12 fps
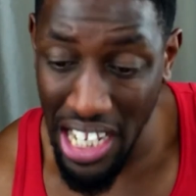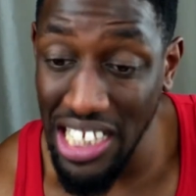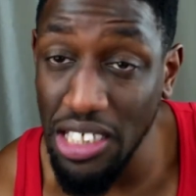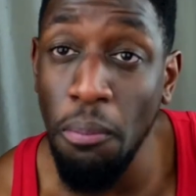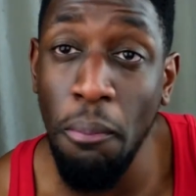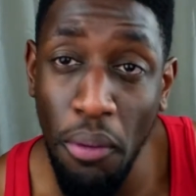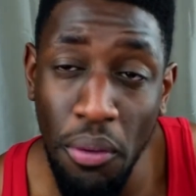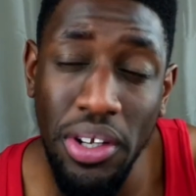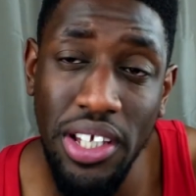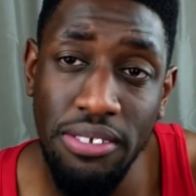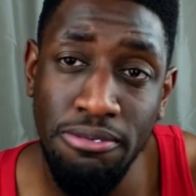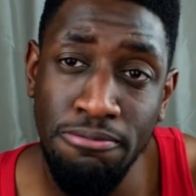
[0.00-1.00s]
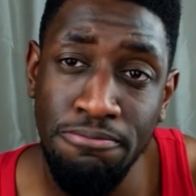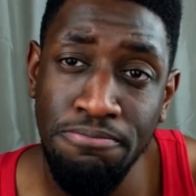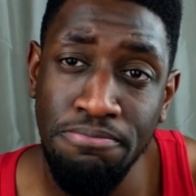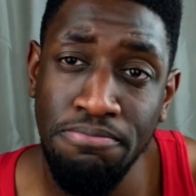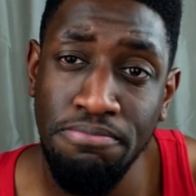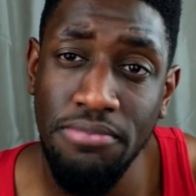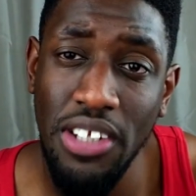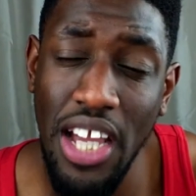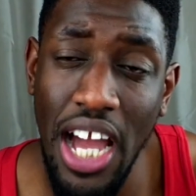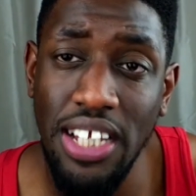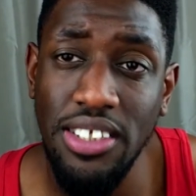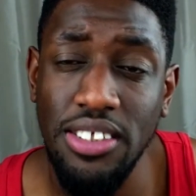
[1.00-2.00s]
It's important.
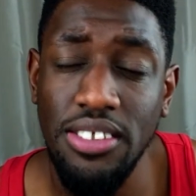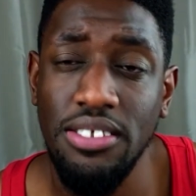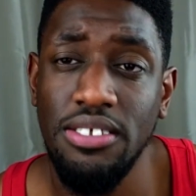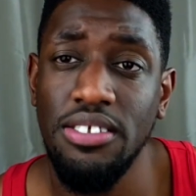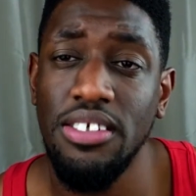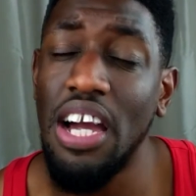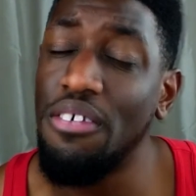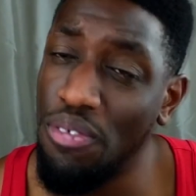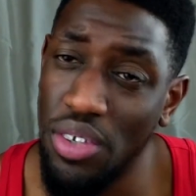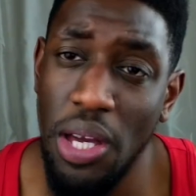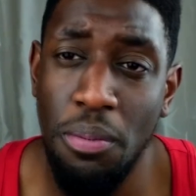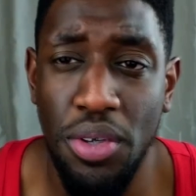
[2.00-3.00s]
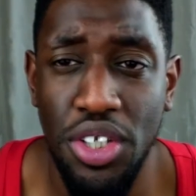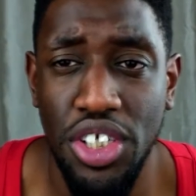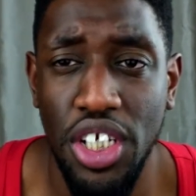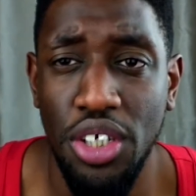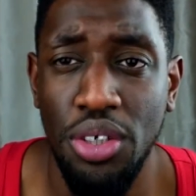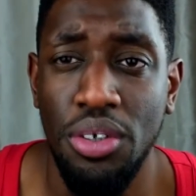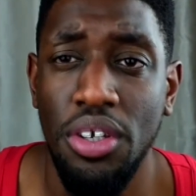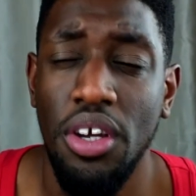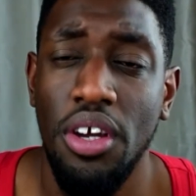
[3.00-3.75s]
Guys, I fully appreciate you.